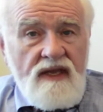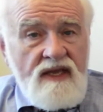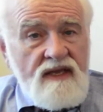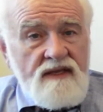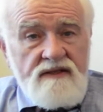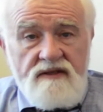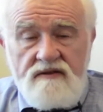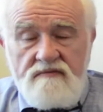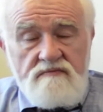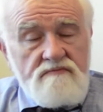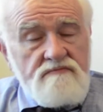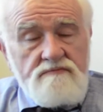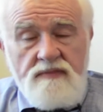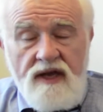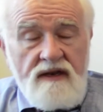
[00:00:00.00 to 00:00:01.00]
He's
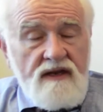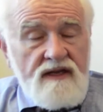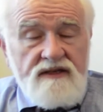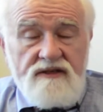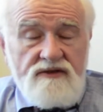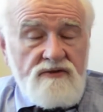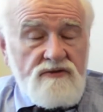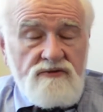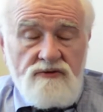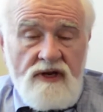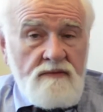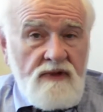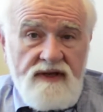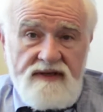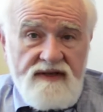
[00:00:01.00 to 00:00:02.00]
been
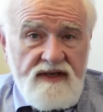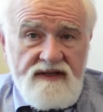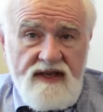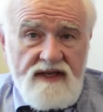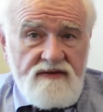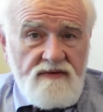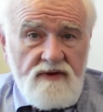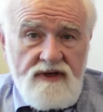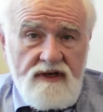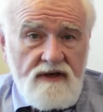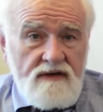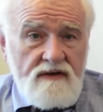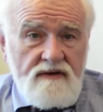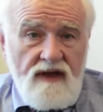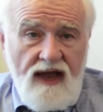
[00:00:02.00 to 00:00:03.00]
extremely successful
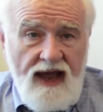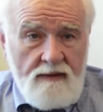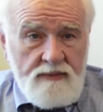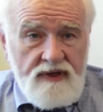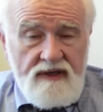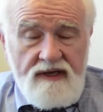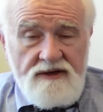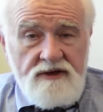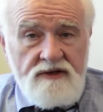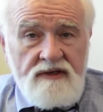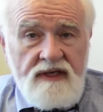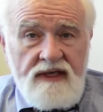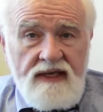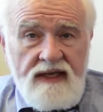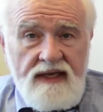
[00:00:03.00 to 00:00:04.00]
here, happy here,
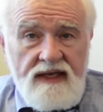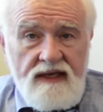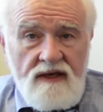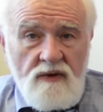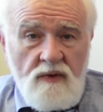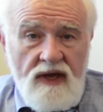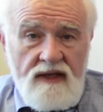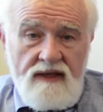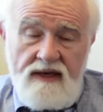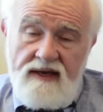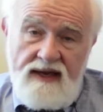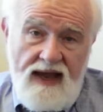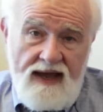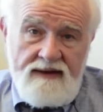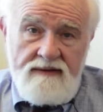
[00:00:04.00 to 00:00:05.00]
in a way that
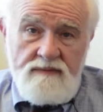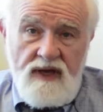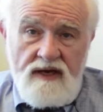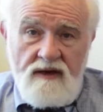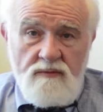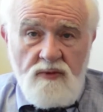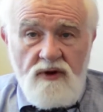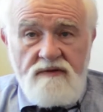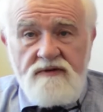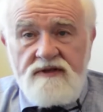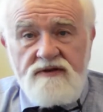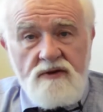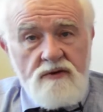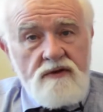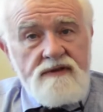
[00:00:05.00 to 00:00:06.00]
he hadn't been in
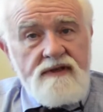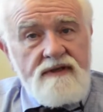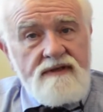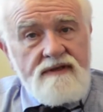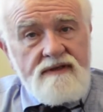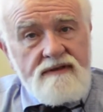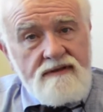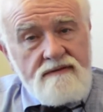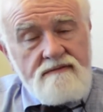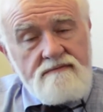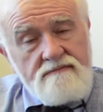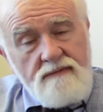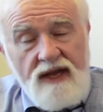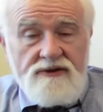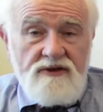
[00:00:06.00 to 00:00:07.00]
previous schools. He
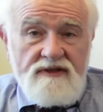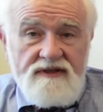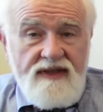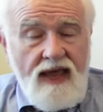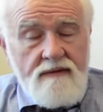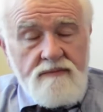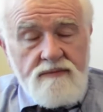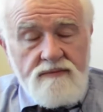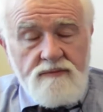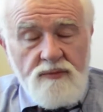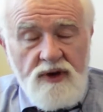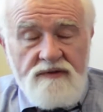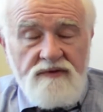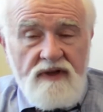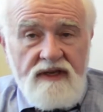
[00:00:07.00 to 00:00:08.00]
mentions that
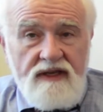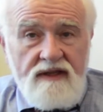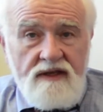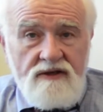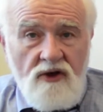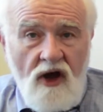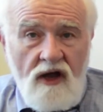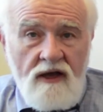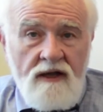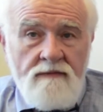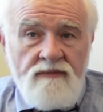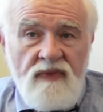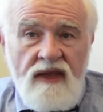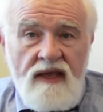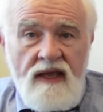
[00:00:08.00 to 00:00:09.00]
briefly in the talk.
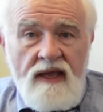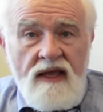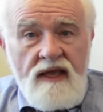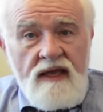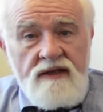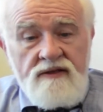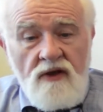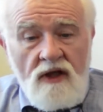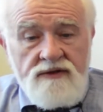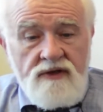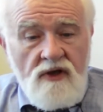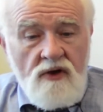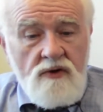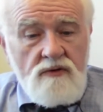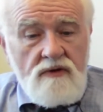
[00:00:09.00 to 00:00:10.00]
He's
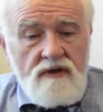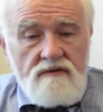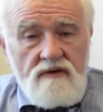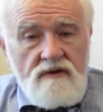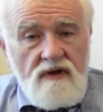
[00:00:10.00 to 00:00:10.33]
also,